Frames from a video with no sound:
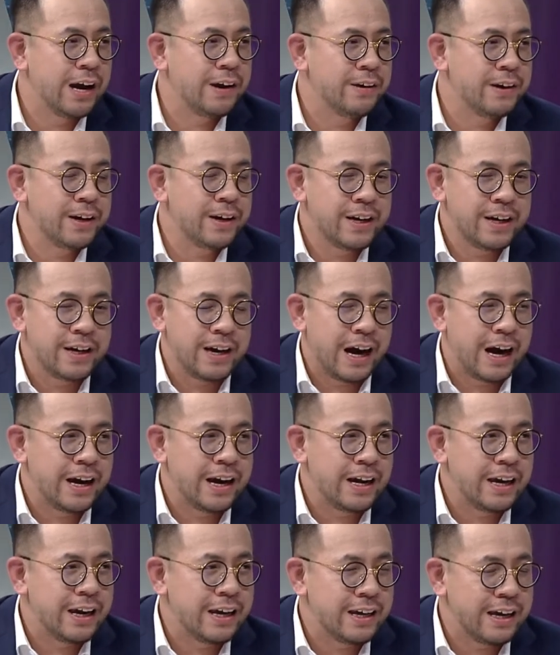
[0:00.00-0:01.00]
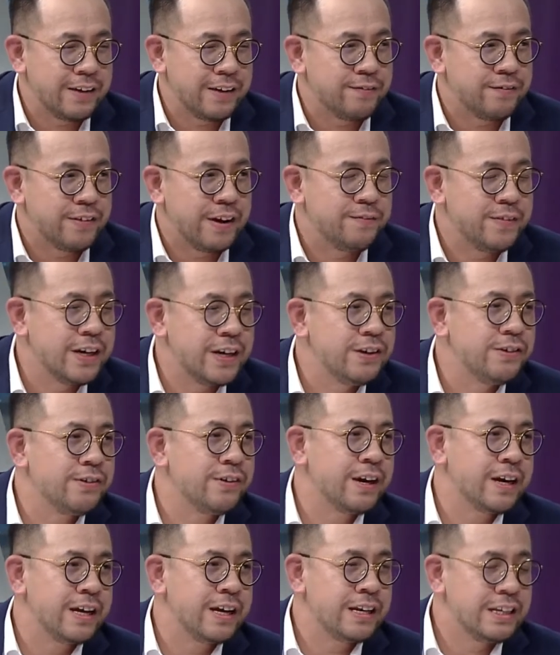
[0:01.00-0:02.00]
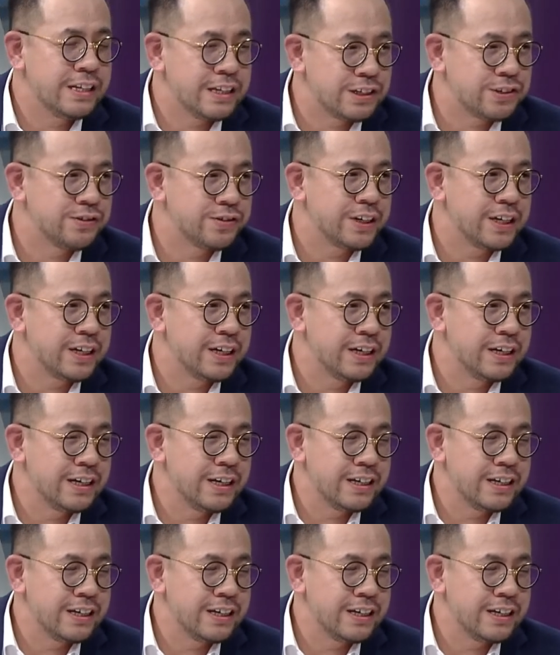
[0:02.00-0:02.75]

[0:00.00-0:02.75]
high value, high high revenue